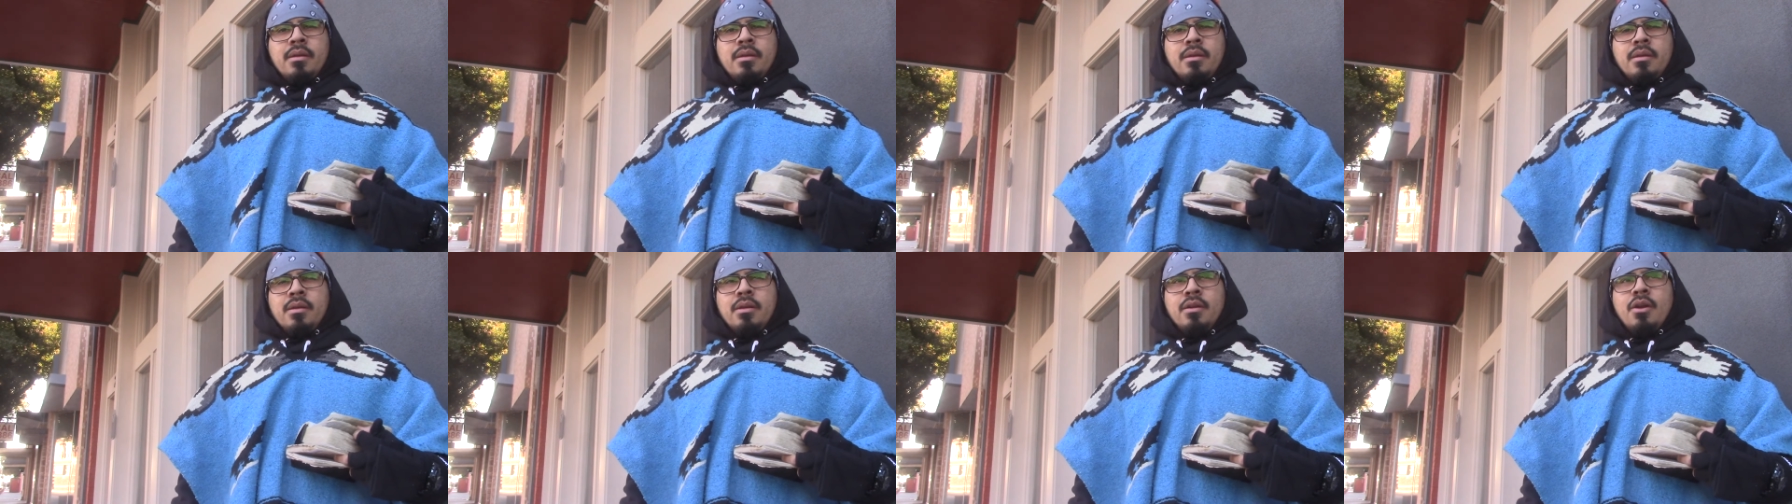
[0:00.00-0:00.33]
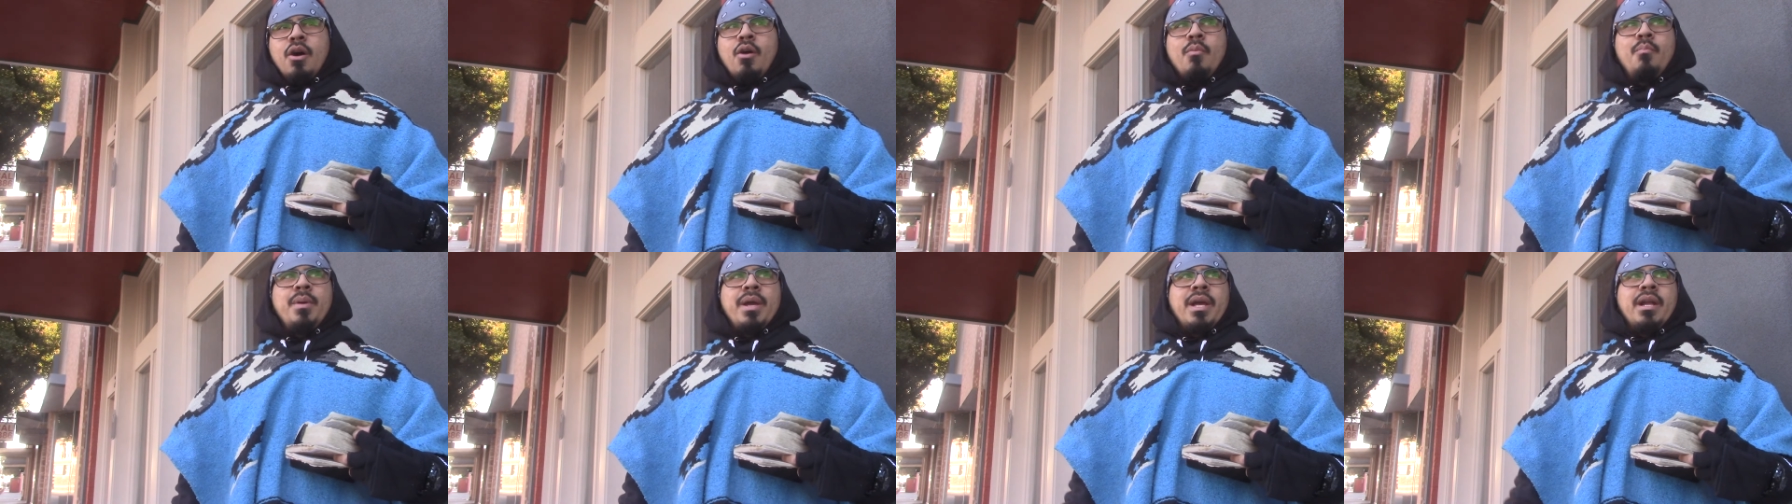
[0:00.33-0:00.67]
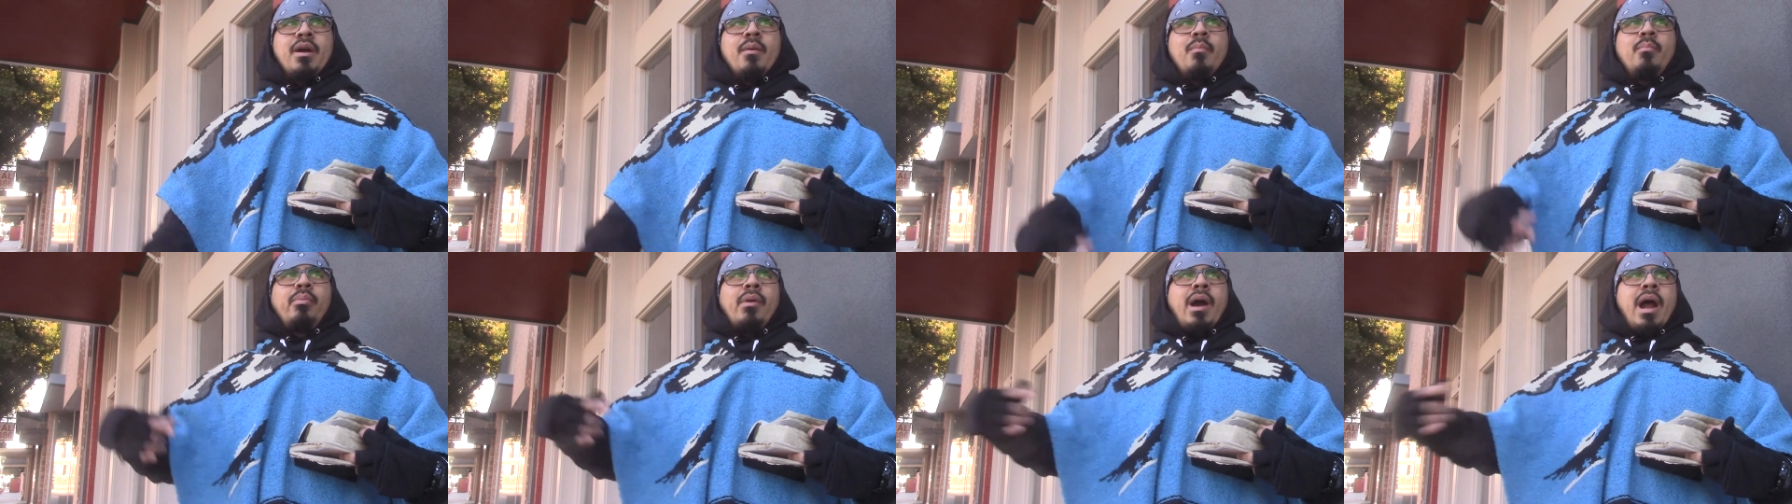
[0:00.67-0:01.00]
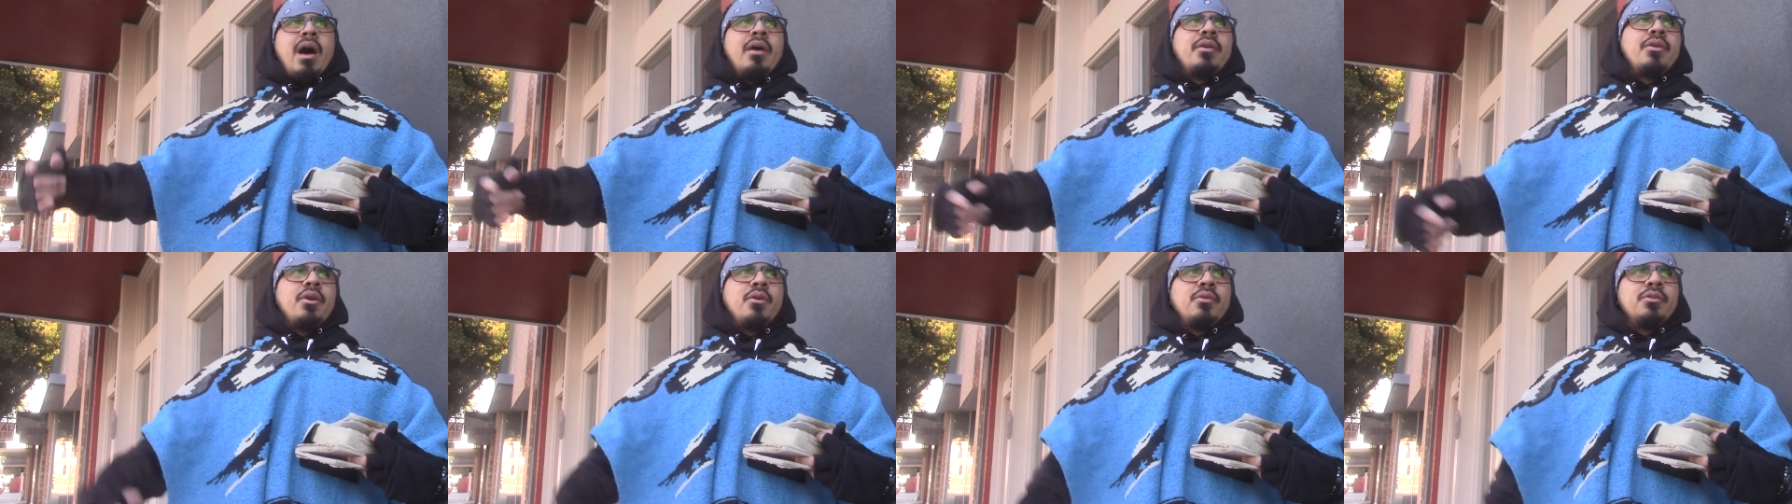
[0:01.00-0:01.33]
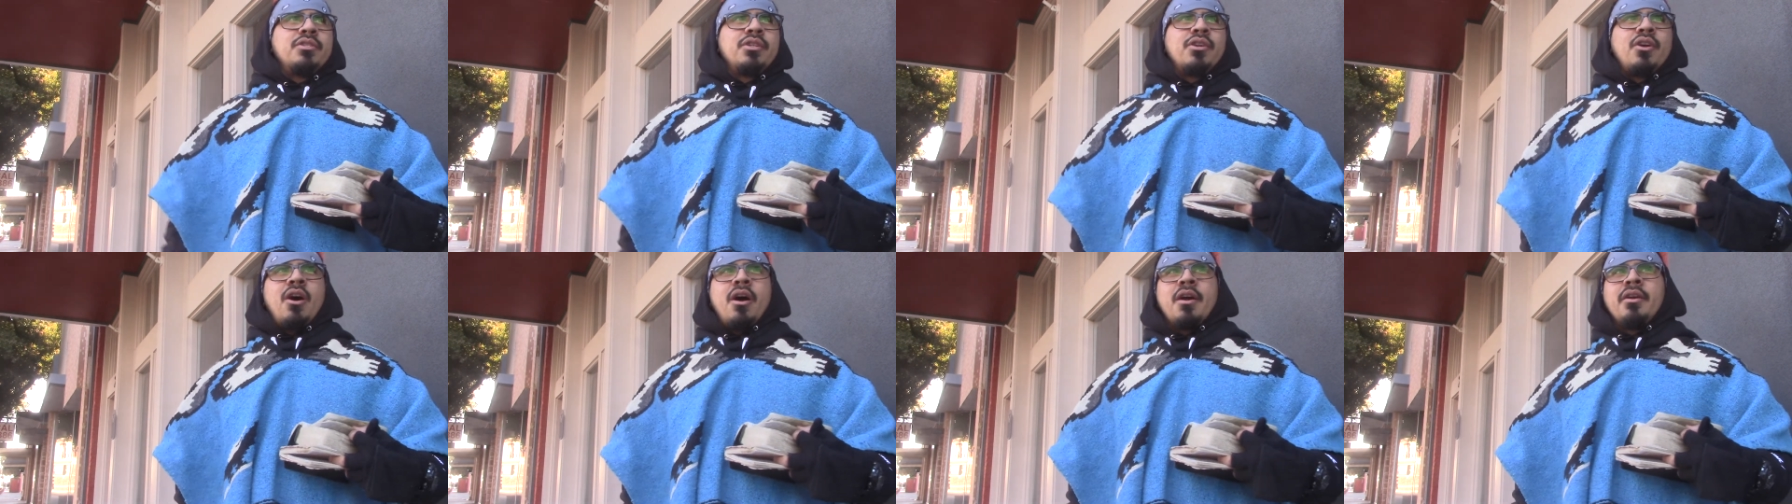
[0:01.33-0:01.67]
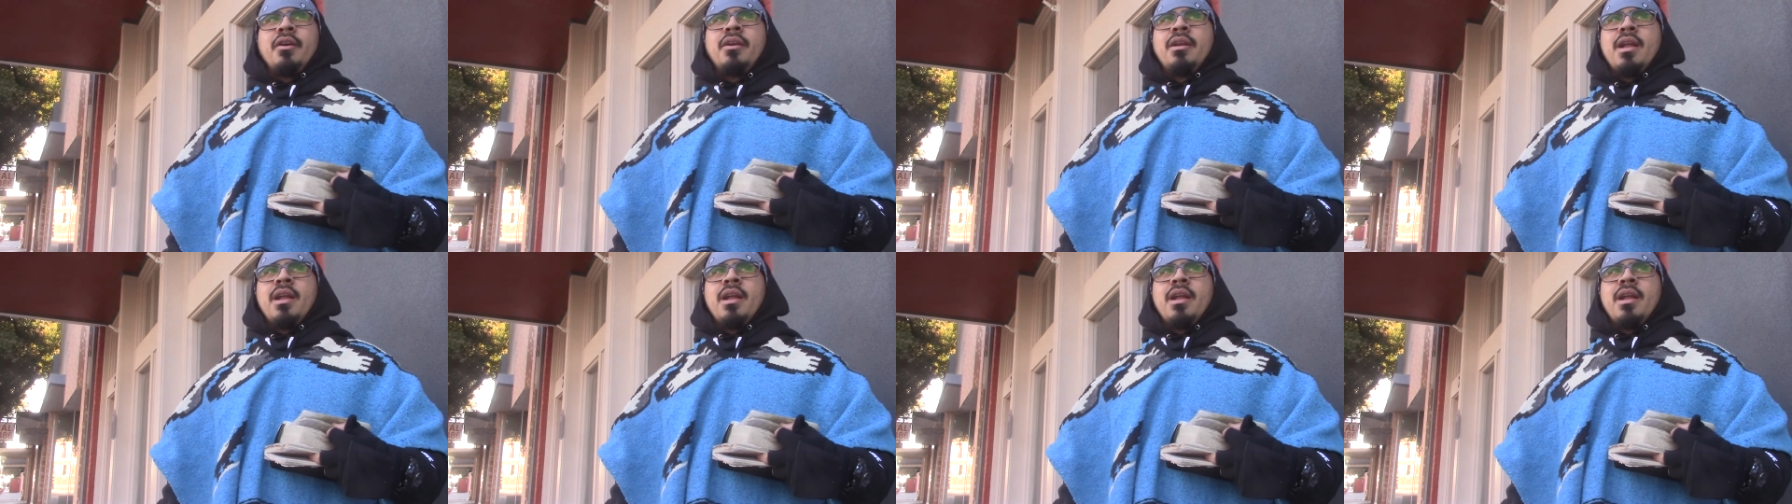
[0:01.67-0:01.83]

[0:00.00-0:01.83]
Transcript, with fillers: you know, being a brown noser all your